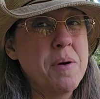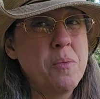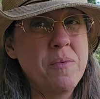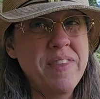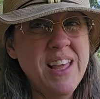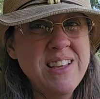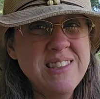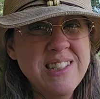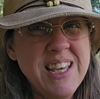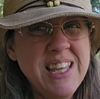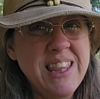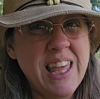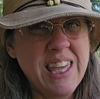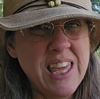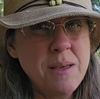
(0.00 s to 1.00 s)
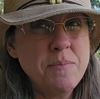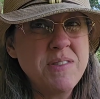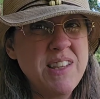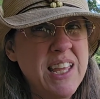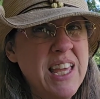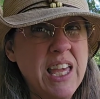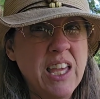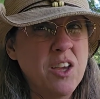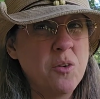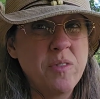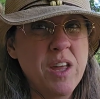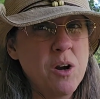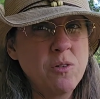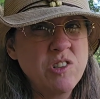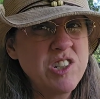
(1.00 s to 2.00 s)
and when they sting, they keep stinging you.
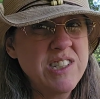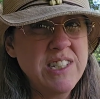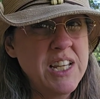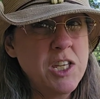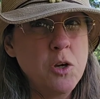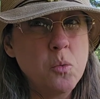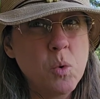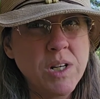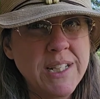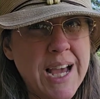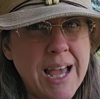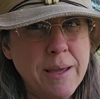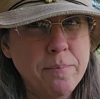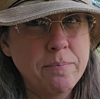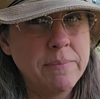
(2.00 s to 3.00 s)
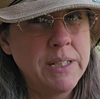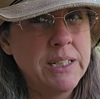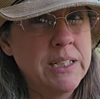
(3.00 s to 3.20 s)
They don't just sting you one time.